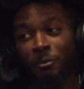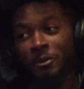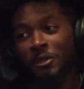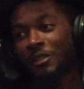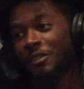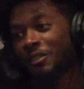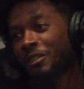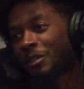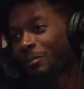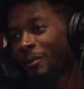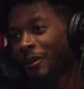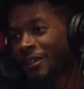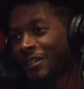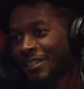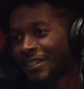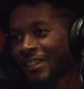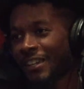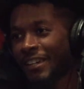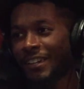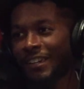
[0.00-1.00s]
was good
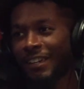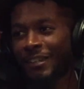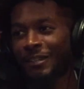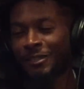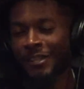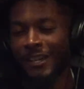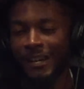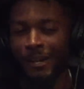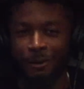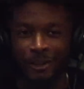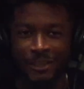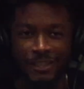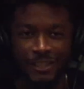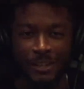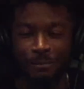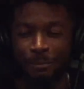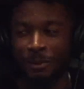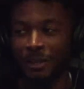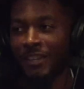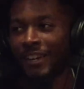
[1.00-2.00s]
compared to y'all. They used to always
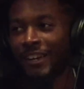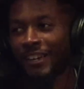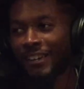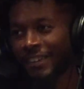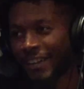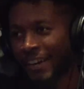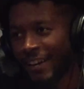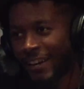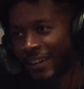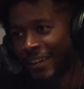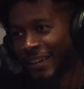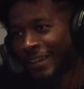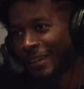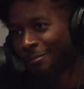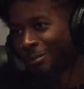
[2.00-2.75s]
say B-Day. Nah, they.